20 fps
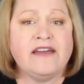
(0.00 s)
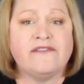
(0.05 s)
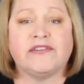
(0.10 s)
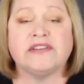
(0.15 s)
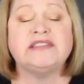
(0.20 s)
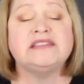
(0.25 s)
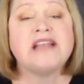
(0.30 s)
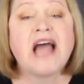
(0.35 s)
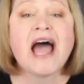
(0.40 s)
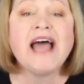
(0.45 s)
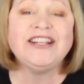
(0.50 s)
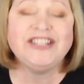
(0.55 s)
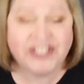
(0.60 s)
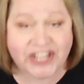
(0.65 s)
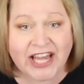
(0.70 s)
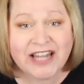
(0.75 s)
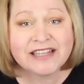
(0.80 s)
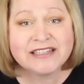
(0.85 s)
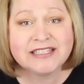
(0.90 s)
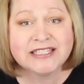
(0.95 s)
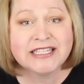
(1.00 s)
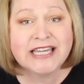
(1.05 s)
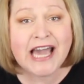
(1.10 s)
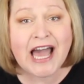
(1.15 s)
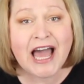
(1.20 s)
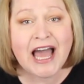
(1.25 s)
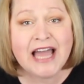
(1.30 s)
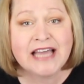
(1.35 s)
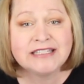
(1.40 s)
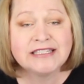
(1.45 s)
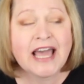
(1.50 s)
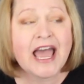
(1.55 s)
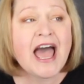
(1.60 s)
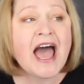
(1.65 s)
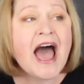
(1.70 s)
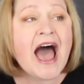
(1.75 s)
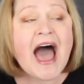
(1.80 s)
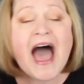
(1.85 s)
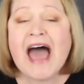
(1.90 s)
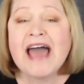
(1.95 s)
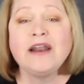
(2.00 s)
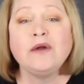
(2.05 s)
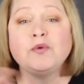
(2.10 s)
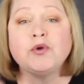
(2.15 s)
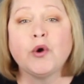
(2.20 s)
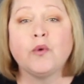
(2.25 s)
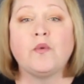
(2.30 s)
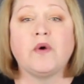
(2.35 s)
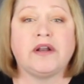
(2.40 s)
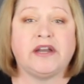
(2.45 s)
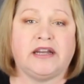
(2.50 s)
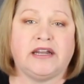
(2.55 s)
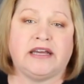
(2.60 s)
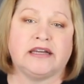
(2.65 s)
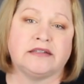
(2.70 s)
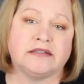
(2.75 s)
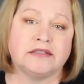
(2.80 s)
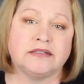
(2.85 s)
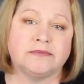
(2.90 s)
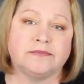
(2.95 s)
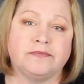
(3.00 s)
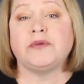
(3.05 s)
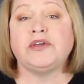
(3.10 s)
if it's not jealousy guys I don't know what it is.